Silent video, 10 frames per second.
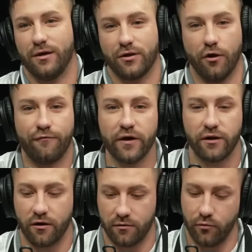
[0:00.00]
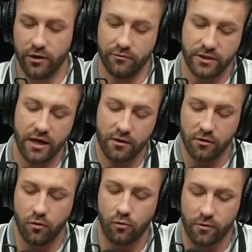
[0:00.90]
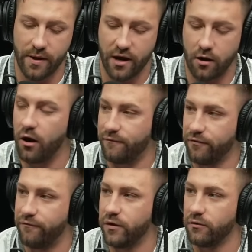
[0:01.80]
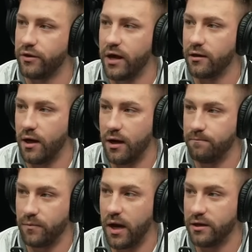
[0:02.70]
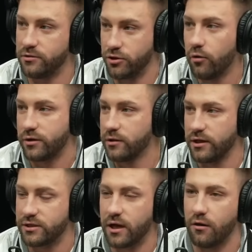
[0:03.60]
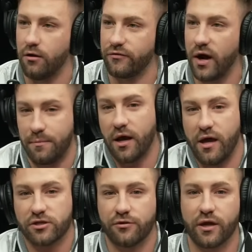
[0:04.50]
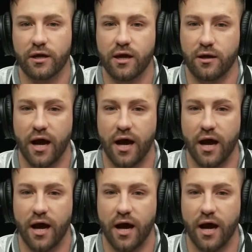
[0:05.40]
go figure, when you take a quarterback off the field that I jokingly said it all the time, but I actually think I can.